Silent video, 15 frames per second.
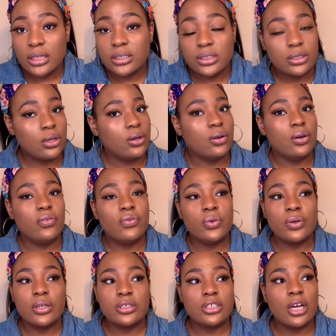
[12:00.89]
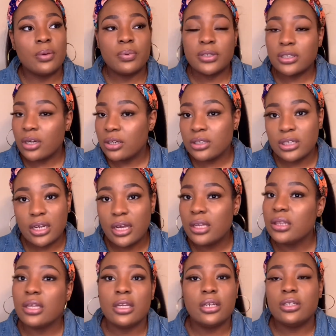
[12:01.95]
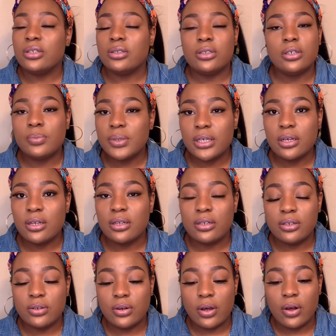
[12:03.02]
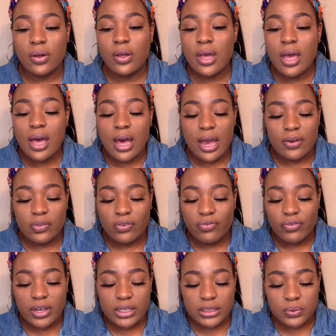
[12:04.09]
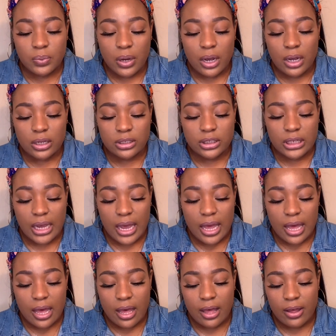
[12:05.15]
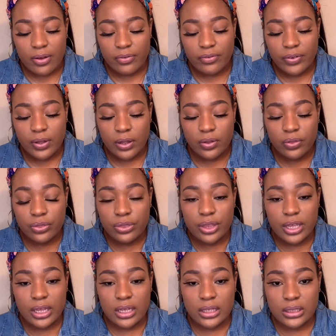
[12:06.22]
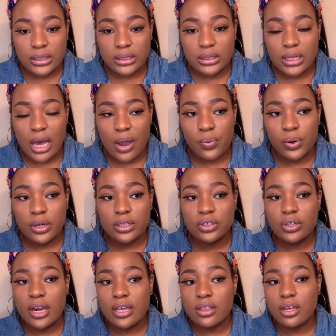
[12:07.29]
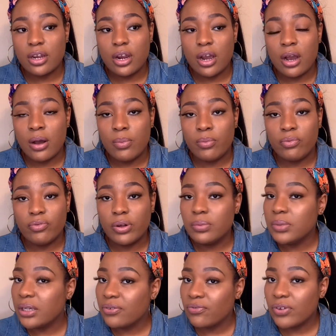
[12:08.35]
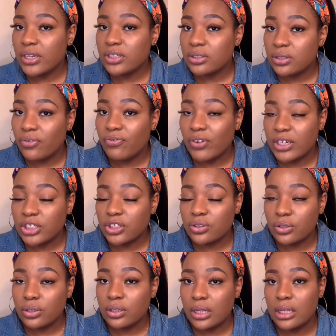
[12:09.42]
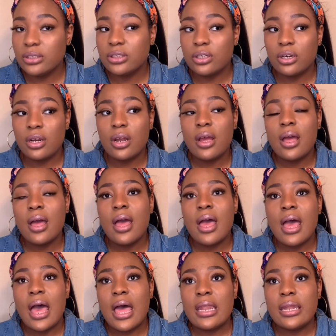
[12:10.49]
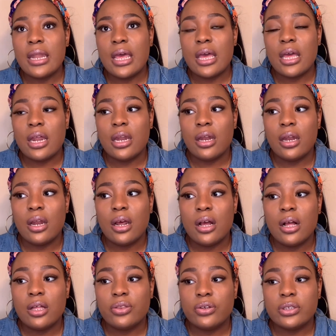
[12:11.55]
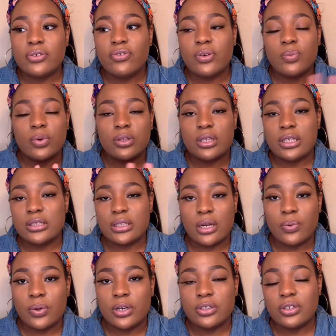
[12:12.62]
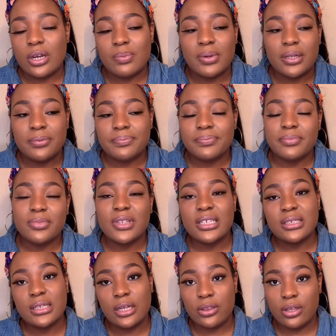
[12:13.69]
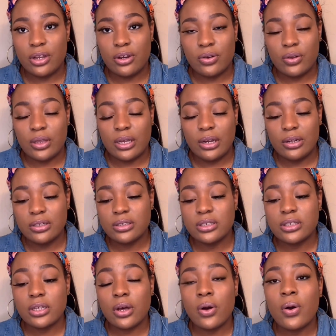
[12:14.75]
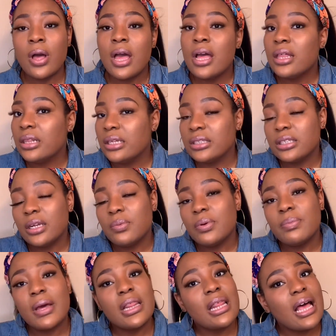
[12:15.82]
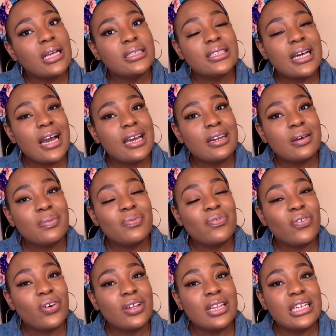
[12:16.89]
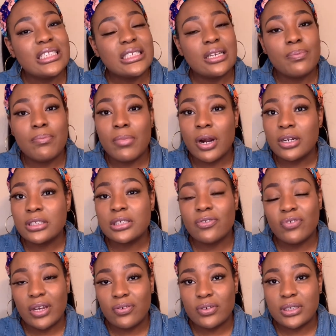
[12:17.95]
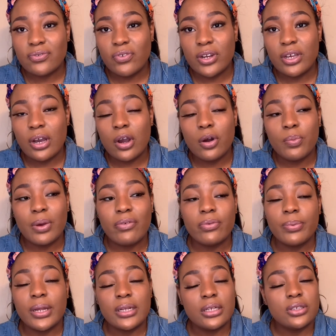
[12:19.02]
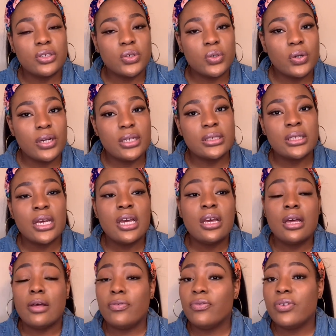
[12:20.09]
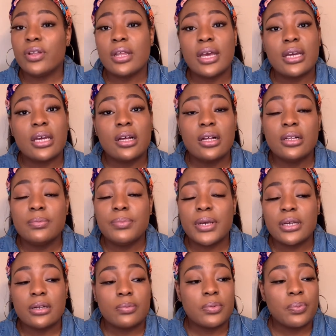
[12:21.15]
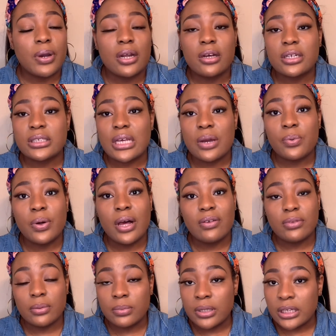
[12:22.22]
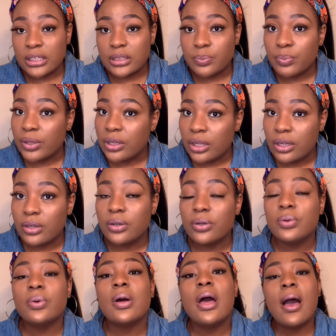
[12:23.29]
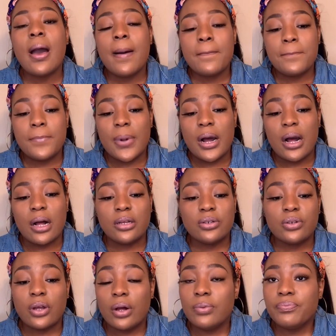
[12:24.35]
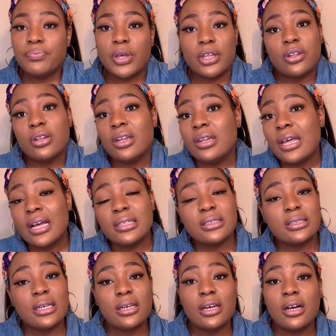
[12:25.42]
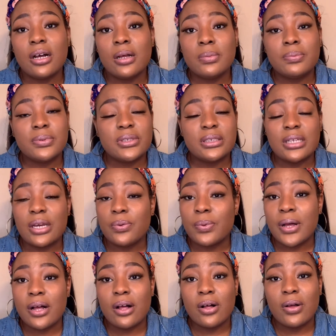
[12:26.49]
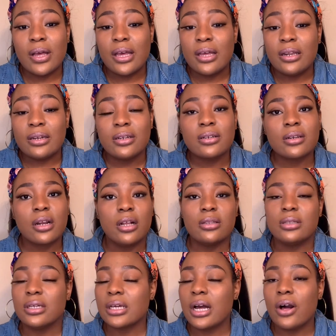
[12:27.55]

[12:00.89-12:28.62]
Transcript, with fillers: so if you can shop in Target, then you'll be good, you know. I have the face wash, I have this, I want to try their um, foaming face facial cleanser, and then there's a few more things that I want to try, but that's neither here nor there. So this is gonna be my last item for this March favorites video. I hope everybody enjoys. If you feel like picking up the products, I will have them linked below. But you know, other than that, stay up, stay well, and look